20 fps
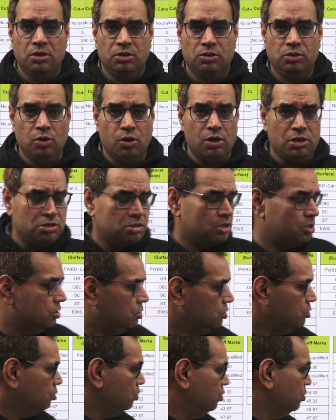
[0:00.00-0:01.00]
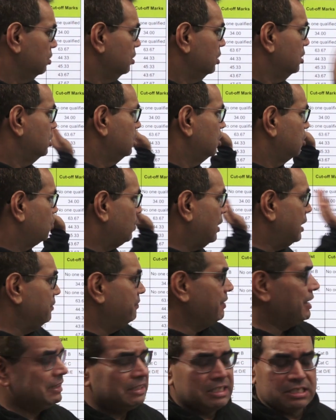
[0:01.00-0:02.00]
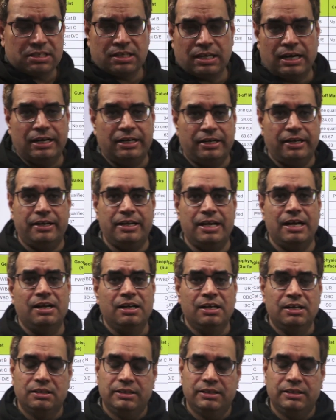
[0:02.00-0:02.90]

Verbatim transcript: those who qualify this criteria